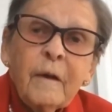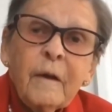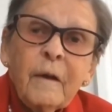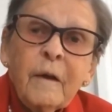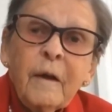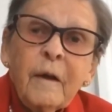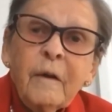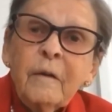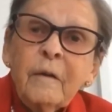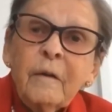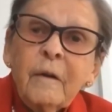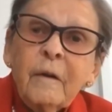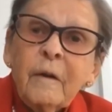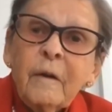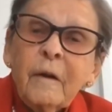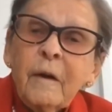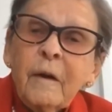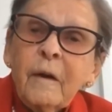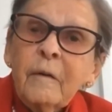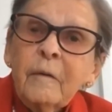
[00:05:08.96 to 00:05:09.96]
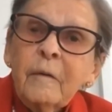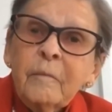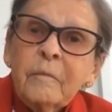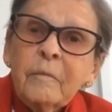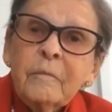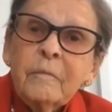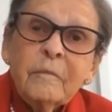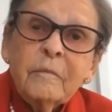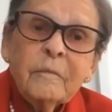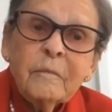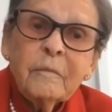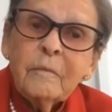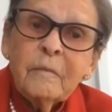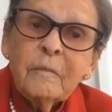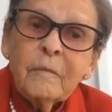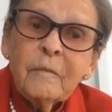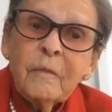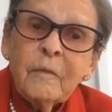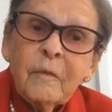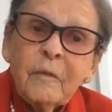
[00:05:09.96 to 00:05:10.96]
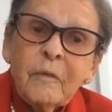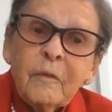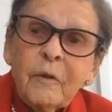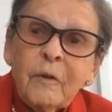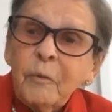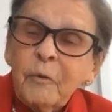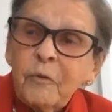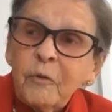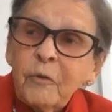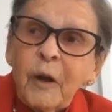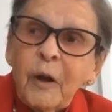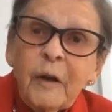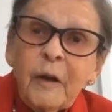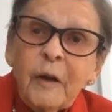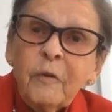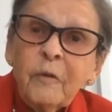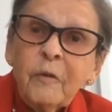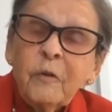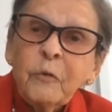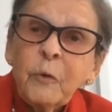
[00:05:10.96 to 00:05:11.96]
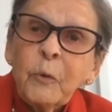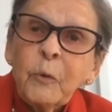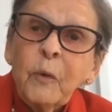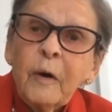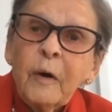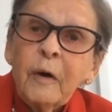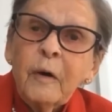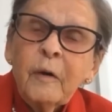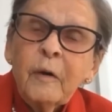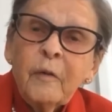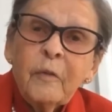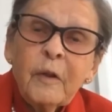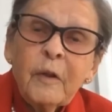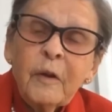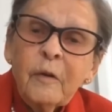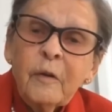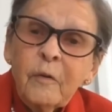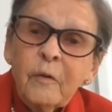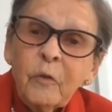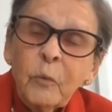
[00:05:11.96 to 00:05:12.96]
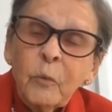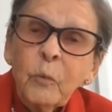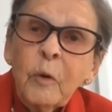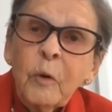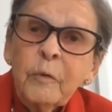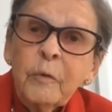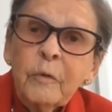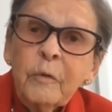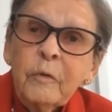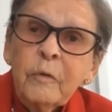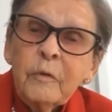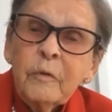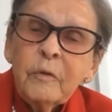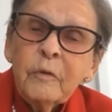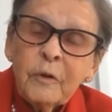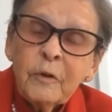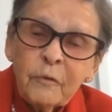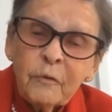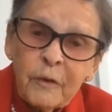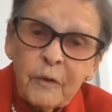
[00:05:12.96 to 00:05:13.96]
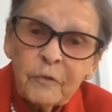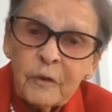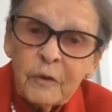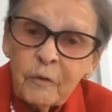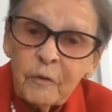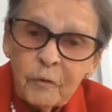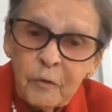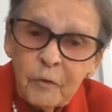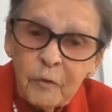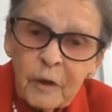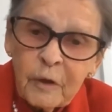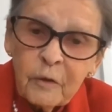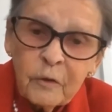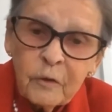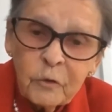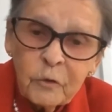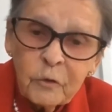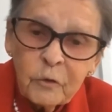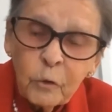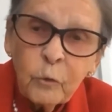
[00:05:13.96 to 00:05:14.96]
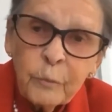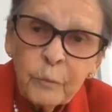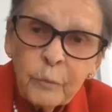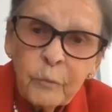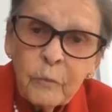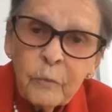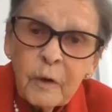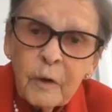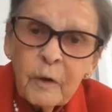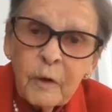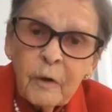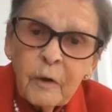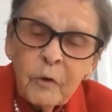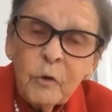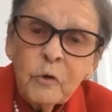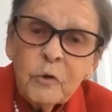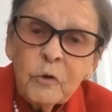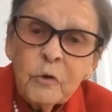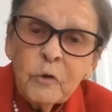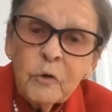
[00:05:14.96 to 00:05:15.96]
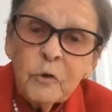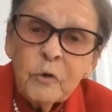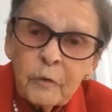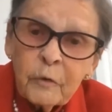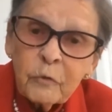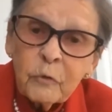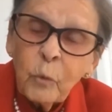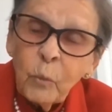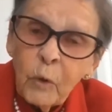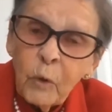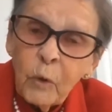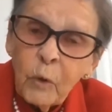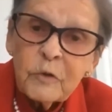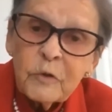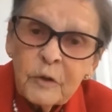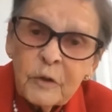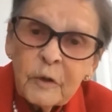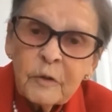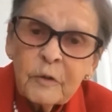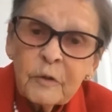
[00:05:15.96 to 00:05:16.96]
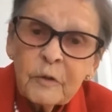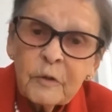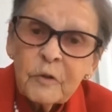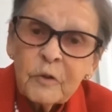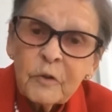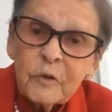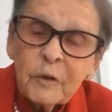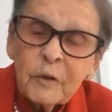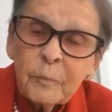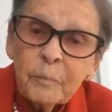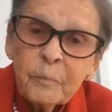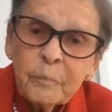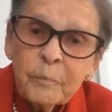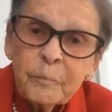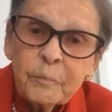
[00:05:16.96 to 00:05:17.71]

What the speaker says: And There was silence for a while, and then the woman confessed everything and told him who she was and why she had touched him.